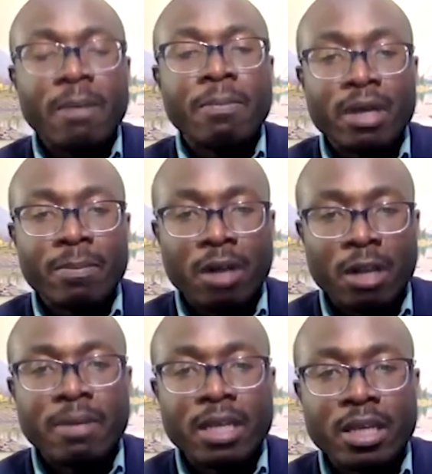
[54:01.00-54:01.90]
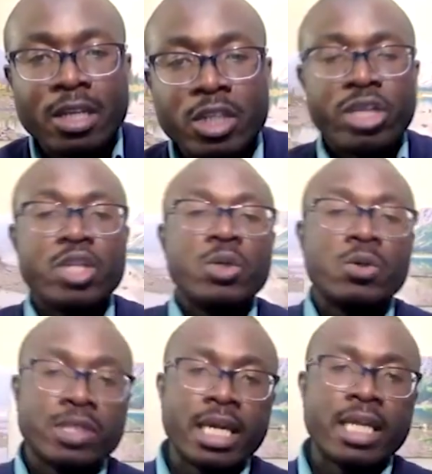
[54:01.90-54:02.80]
paper and pulp industry and
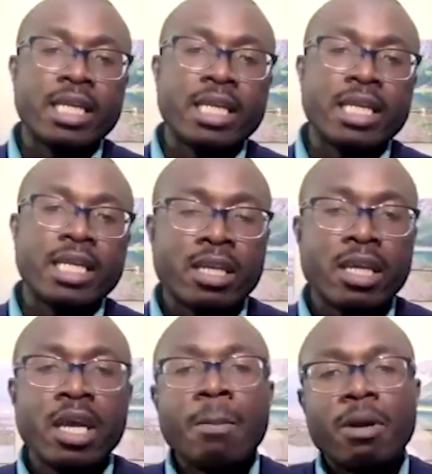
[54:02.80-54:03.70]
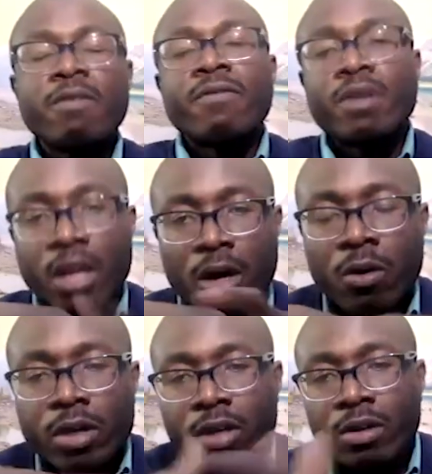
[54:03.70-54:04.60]
use that directly. But for
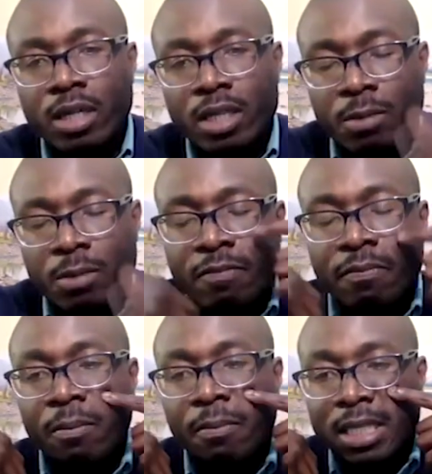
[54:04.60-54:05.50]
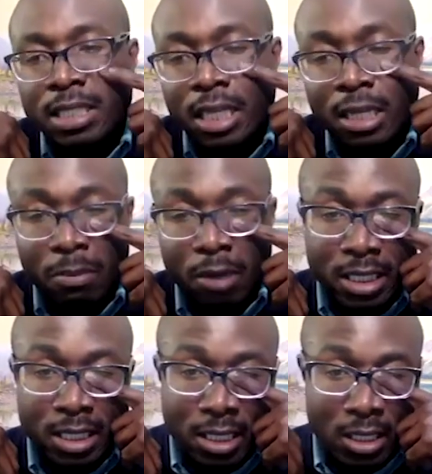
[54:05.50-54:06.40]
now, you know, in terms of our bench scale
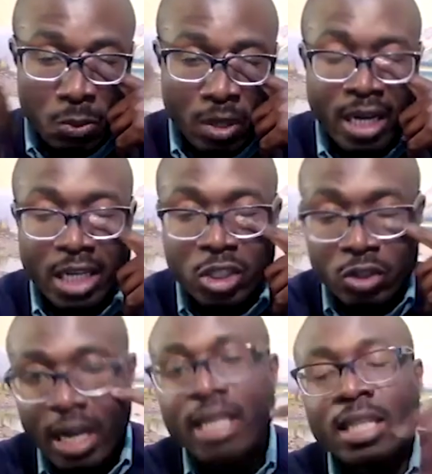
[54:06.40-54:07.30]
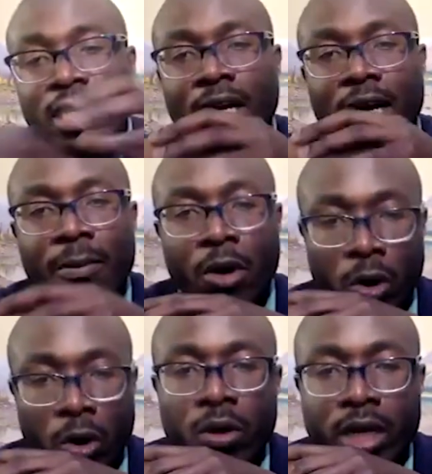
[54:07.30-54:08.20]
processes, we are extracting um, our
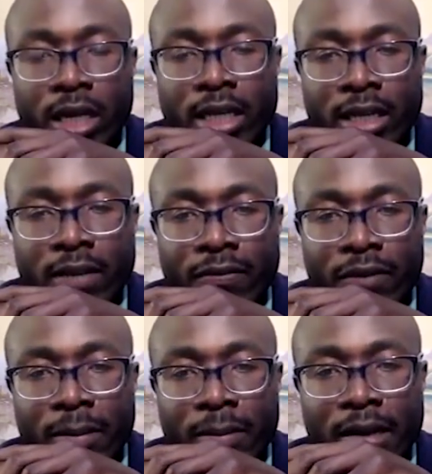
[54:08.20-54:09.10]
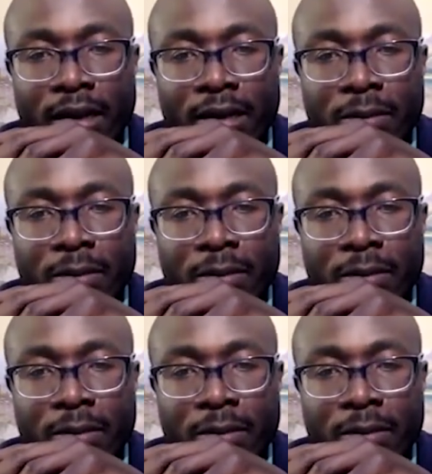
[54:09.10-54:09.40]
own lignin from um,